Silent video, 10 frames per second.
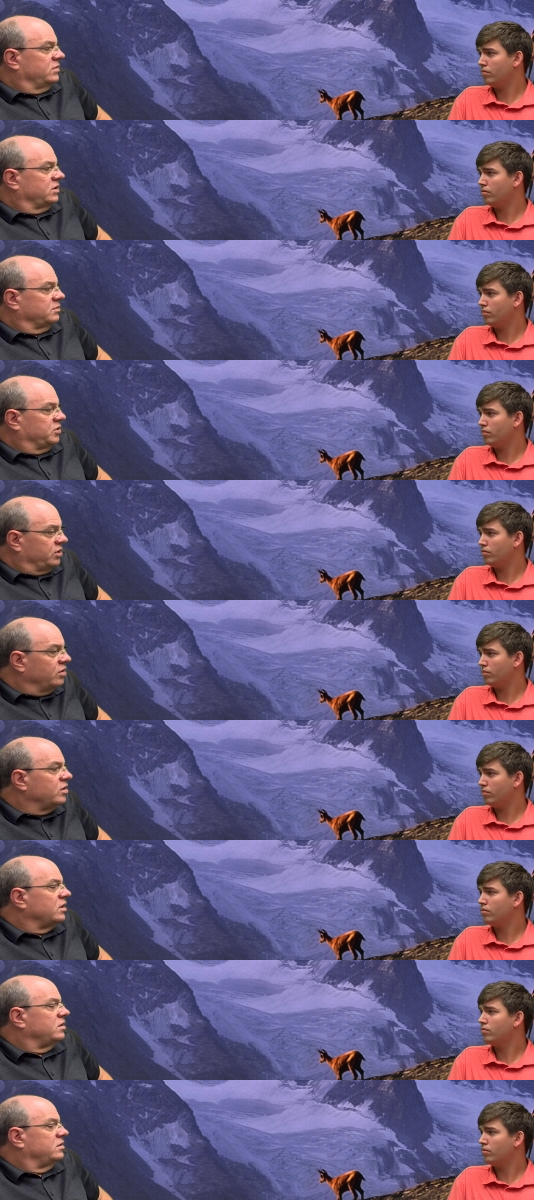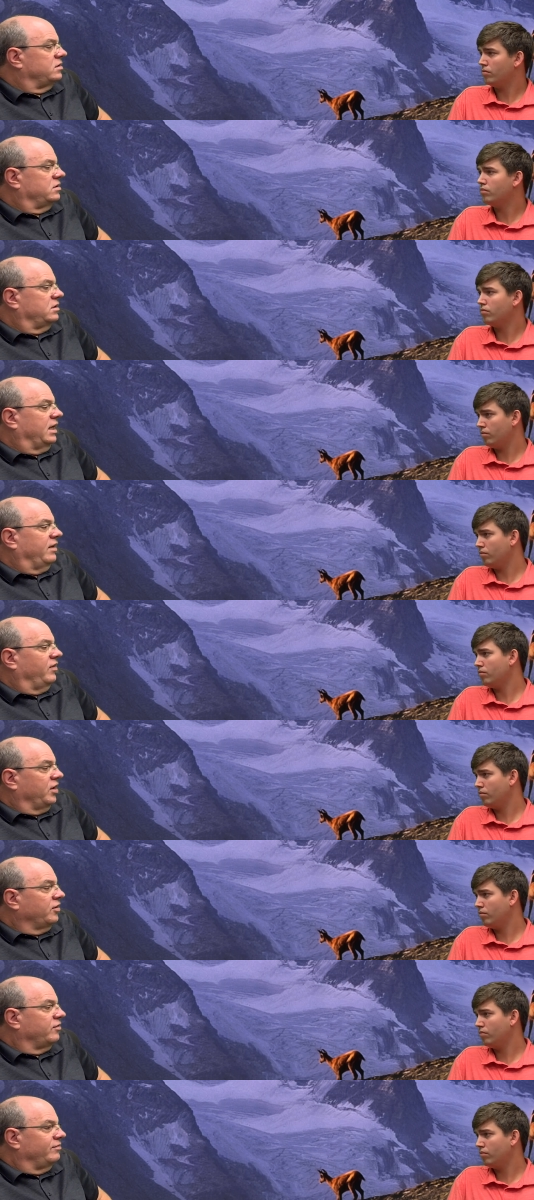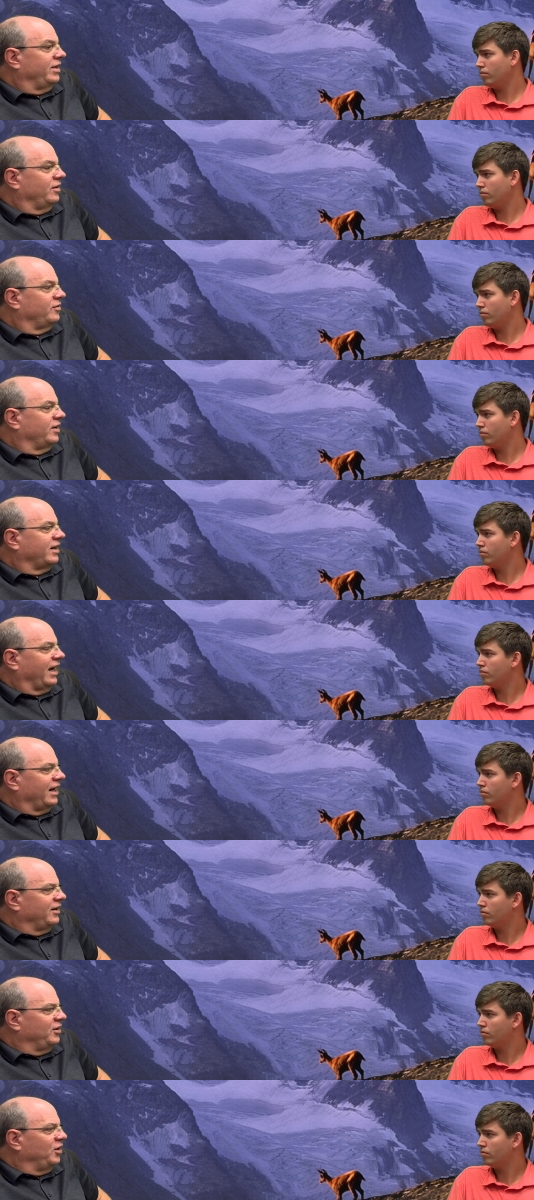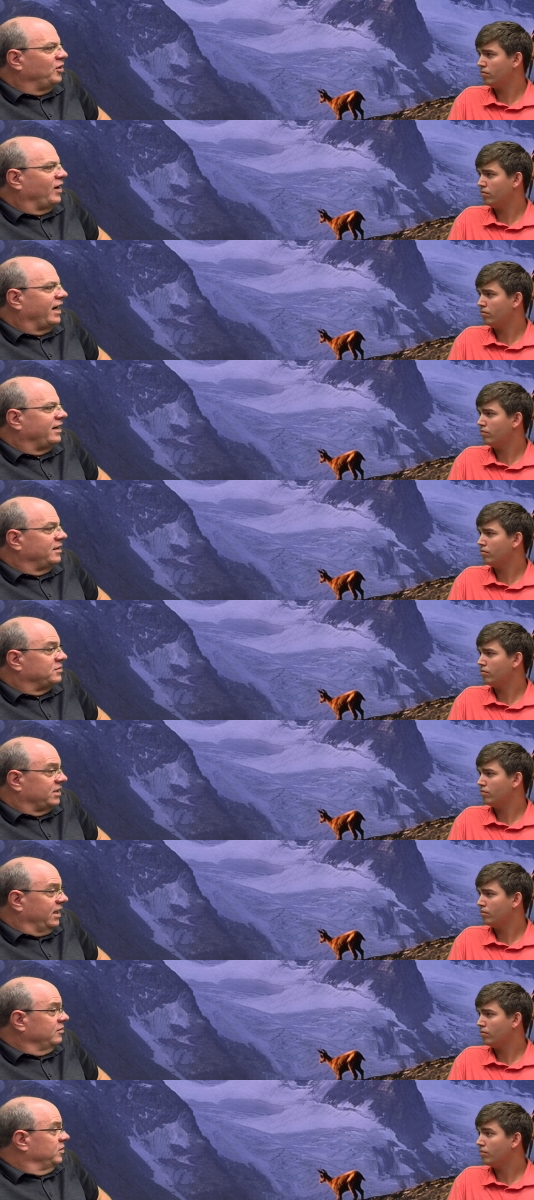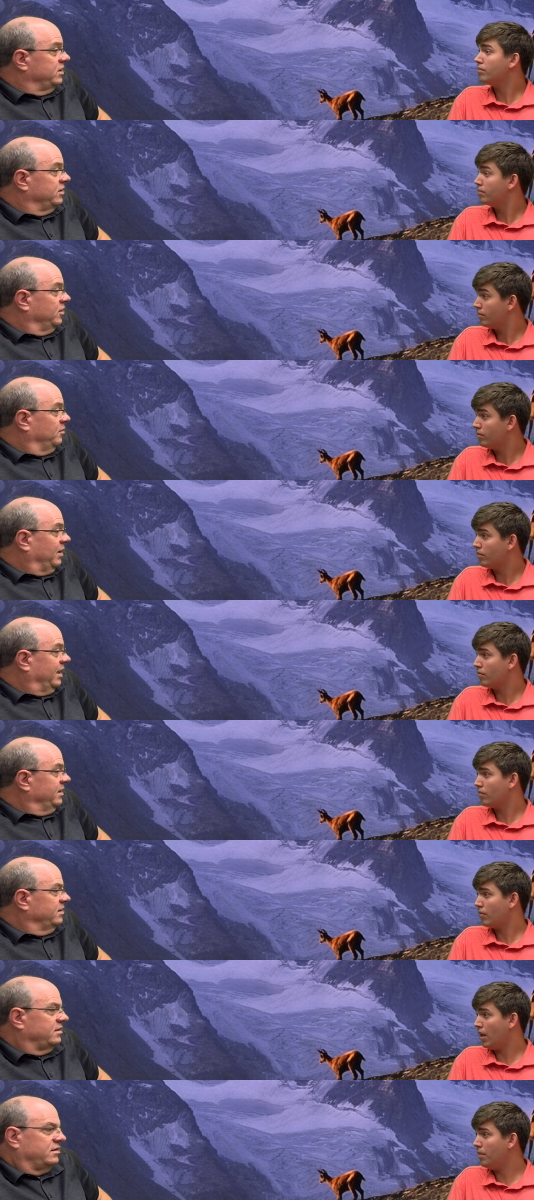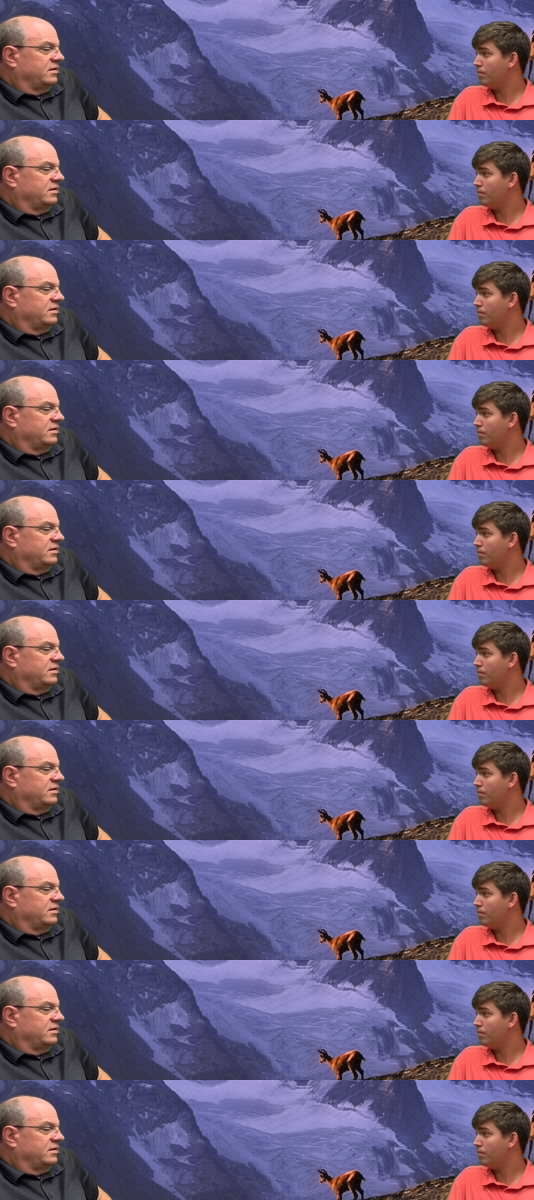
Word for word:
Speaker 1: some student and they're you know they're kind of new at it themselves, which is a good place. Yeah.